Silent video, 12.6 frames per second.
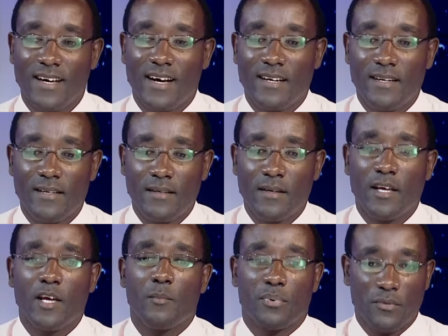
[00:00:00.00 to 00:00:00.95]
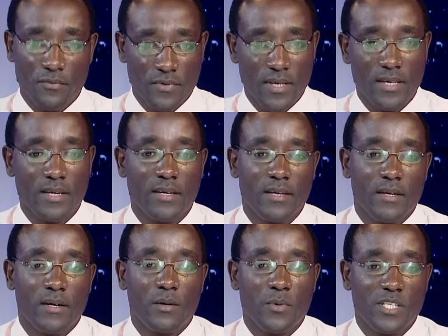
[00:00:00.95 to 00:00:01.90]
are really improving,
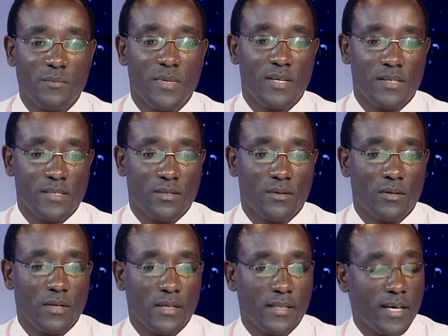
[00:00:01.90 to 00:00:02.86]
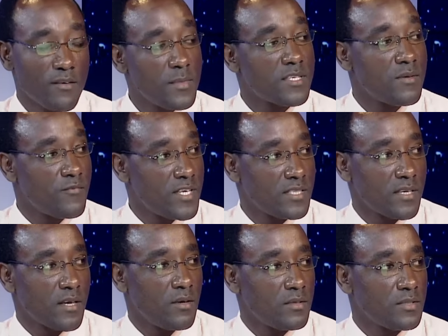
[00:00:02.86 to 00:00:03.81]
which means the government is
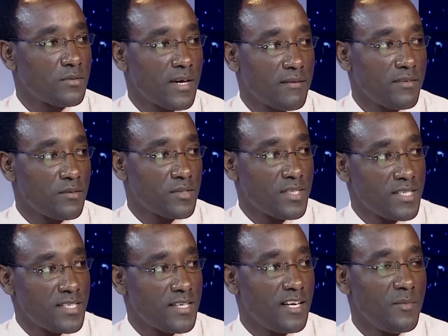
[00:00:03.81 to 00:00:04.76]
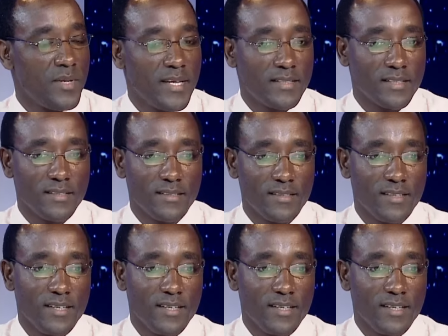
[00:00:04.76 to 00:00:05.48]
investing a lot to have those diseases eliminated.